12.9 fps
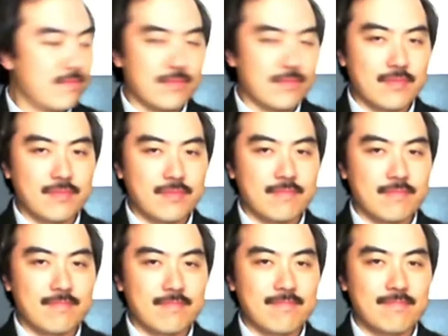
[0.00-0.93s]

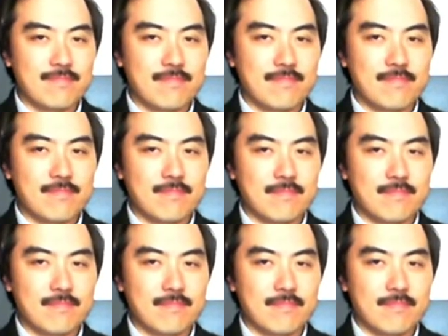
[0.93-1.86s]

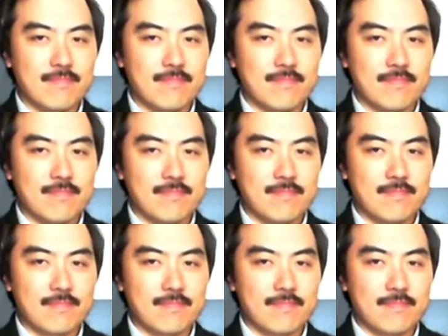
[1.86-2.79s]

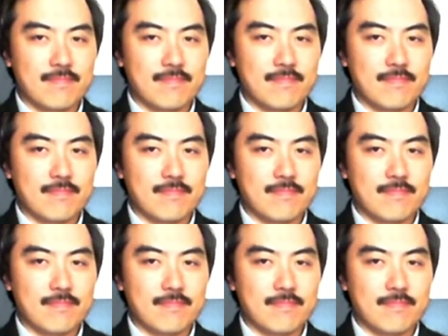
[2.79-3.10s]
The person shown says nothing.